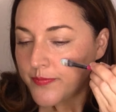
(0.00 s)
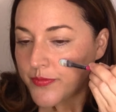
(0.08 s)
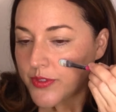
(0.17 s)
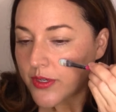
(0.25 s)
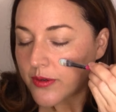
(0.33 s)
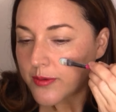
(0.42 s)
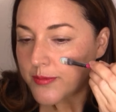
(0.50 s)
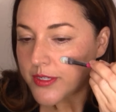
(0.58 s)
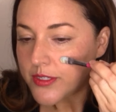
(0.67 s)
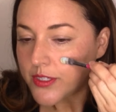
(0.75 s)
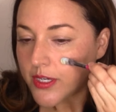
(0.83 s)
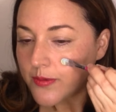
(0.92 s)
So I'm gonna
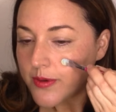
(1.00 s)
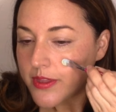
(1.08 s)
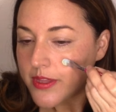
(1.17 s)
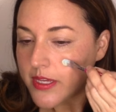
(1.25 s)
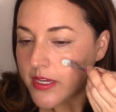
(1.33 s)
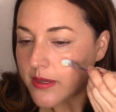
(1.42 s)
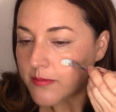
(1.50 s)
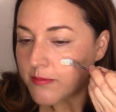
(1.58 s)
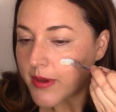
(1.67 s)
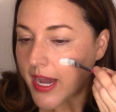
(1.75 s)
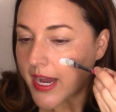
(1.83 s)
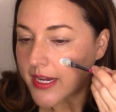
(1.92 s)
start with the
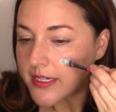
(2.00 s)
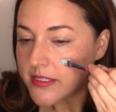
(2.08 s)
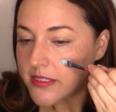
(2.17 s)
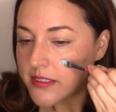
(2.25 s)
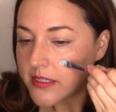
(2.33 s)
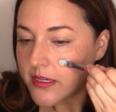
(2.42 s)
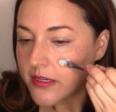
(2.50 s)
mask.